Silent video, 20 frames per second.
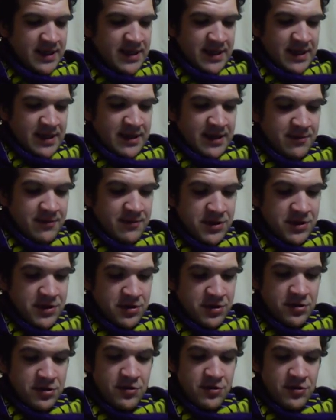that we should
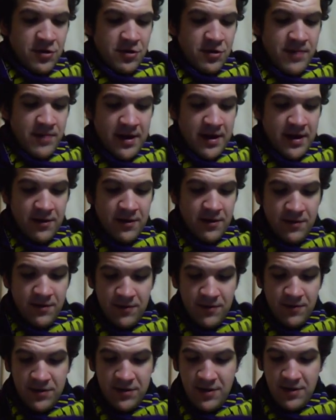do no better
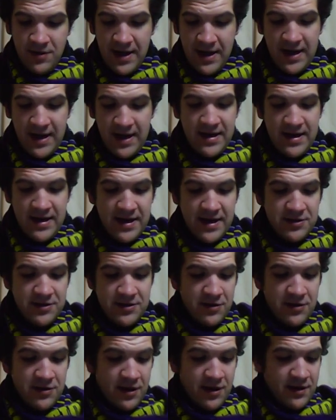with your lion, as you
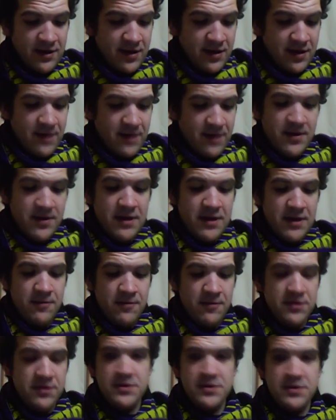call it, than we did
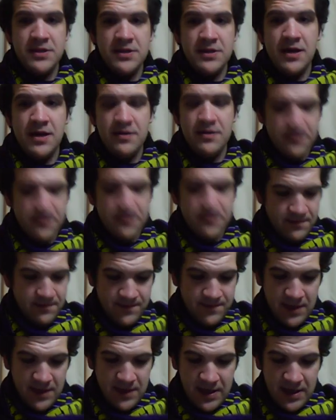with your son.
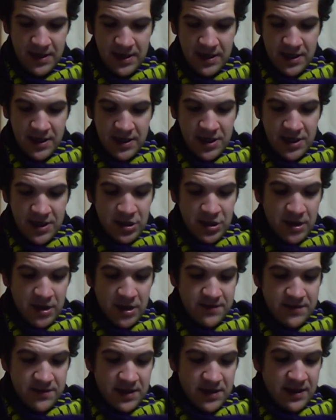You have
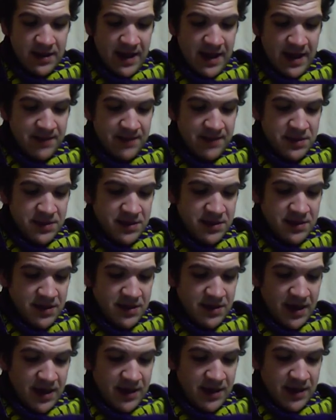seen lamps,
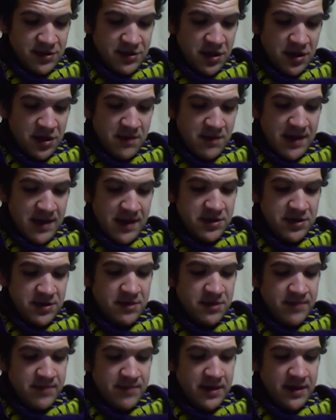and so you imagined a
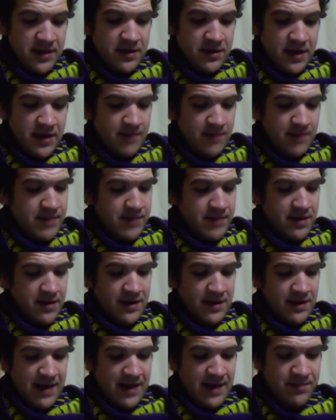bigger and better
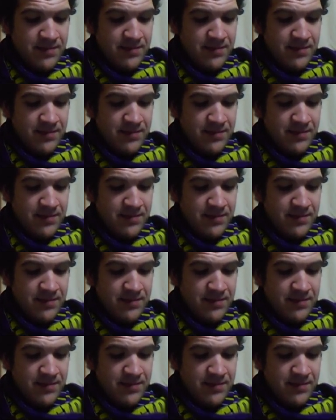lamp,